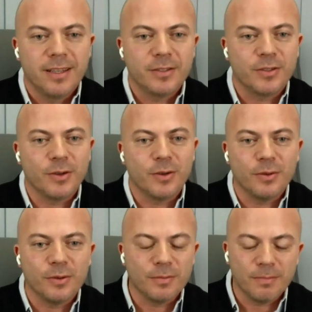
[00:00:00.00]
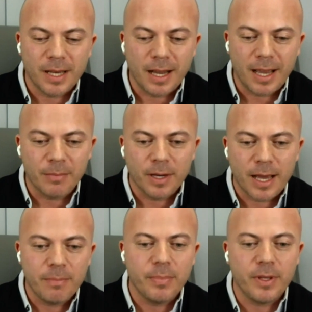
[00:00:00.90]
So I'm
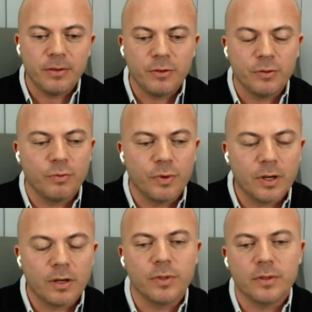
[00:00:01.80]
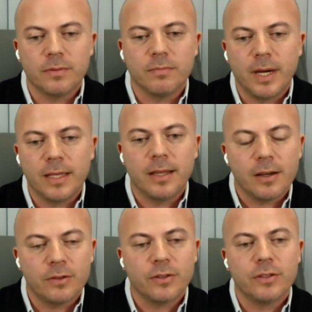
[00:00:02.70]
happy to work with my
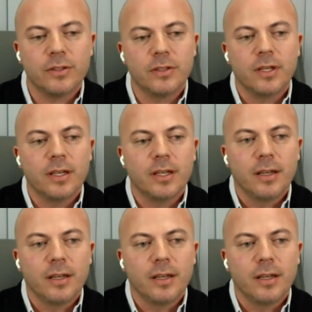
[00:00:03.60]
doctors